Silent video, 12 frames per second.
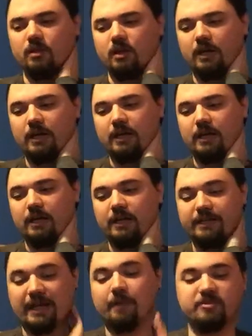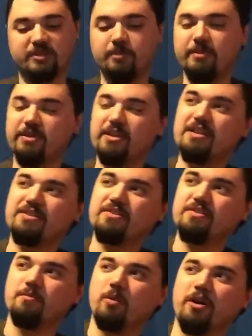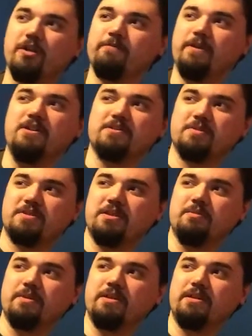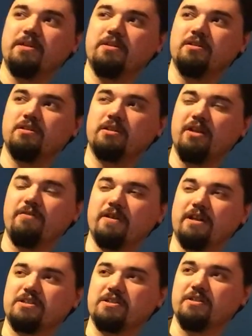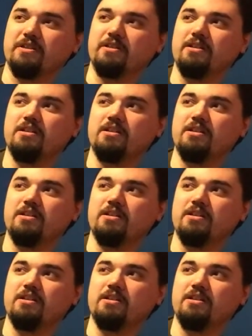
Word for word: Uh, and that was going to be this. Joaquin Phoenix was going to be Kevin, actually.